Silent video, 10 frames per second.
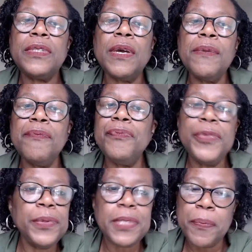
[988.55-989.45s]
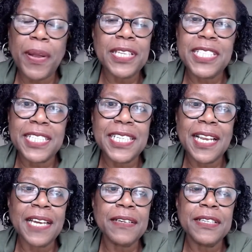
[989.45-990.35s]
Don't use apologetic
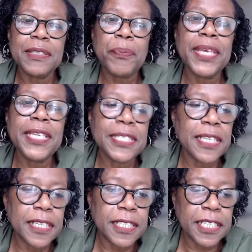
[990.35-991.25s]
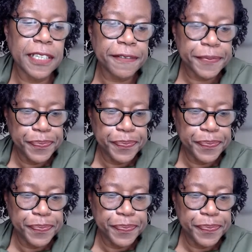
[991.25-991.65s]
language. Be assertive.